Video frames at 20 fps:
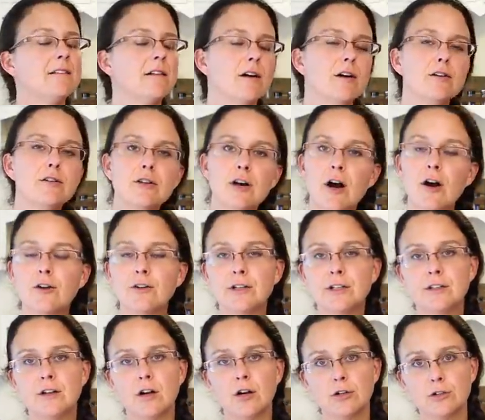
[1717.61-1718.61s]
our
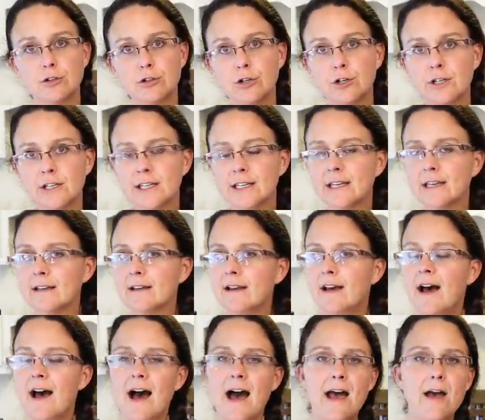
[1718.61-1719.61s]
garden, our cooking,